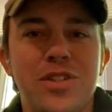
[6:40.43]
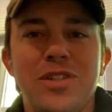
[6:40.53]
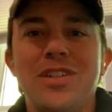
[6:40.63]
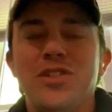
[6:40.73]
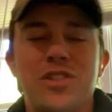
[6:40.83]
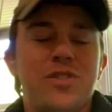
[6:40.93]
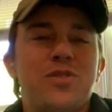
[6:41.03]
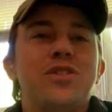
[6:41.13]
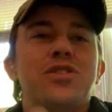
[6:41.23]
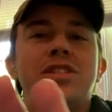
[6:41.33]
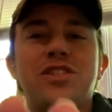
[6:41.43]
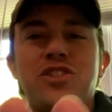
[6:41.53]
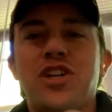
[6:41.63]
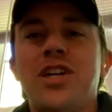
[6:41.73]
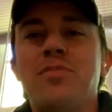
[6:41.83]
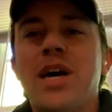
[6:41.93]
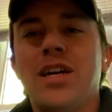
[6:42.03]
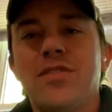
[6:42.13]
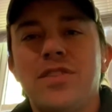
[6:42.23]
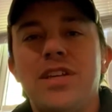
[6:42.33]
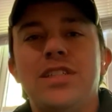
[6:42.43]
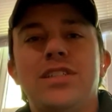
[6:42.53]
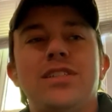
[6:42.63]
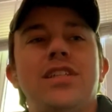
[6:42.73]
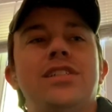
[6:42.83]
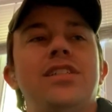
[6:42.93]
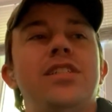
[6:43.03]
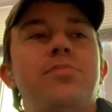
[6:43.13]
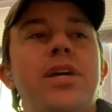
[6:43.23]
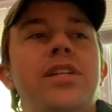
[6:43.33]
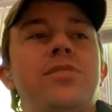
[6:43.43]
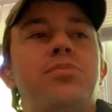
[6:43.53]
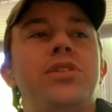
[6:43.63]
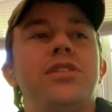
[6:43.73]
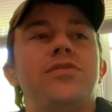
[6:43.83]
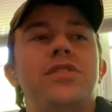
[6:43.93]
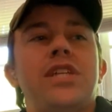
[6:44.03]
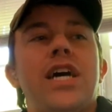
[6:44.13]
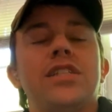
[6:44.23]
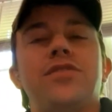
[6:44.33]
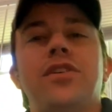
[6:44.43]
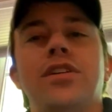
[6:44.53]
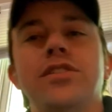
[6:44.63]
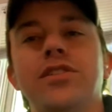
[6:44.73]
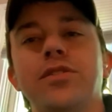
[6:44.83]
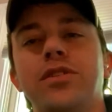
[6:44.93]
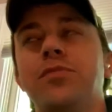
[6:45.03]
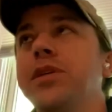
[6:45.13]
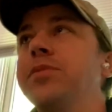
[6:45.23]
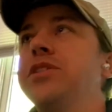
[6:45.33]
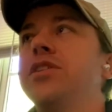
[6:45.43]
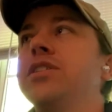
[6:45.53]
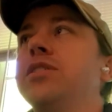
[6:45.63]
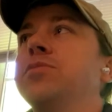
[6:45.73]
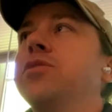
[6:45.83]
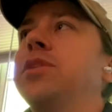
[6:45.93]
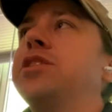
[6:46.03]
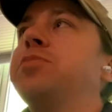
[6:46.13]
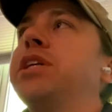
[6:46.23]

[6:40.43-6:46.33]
Okay. just this is John McAfee. He's he's in a Spanish prison for tax fraud, so don't maybe trust him too much.